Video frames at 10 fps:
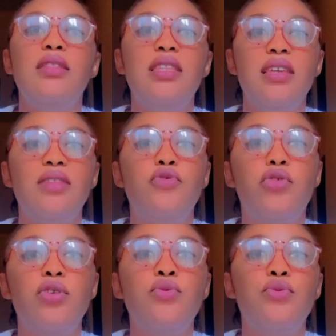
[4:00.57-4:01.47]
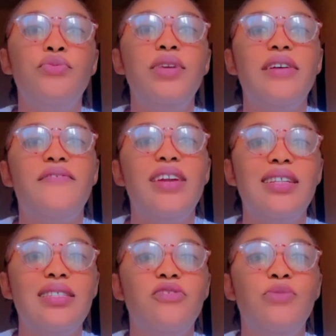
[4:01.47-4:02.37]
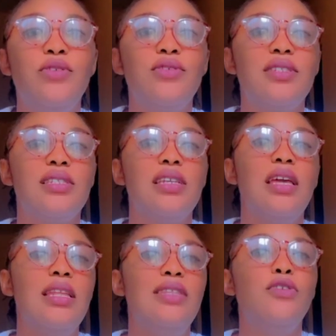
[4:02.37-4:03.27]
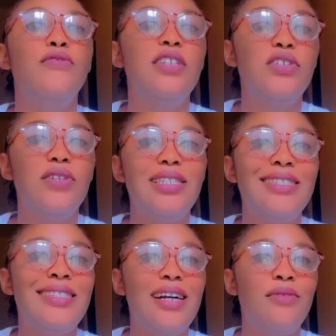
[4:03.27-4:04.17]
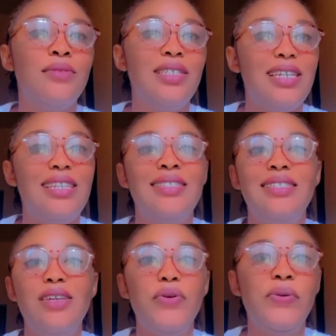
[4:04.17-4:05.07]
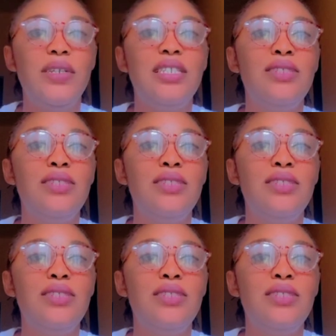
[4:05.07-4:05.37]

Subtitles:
the drug will be effective because the ovulation is now there, it's there already.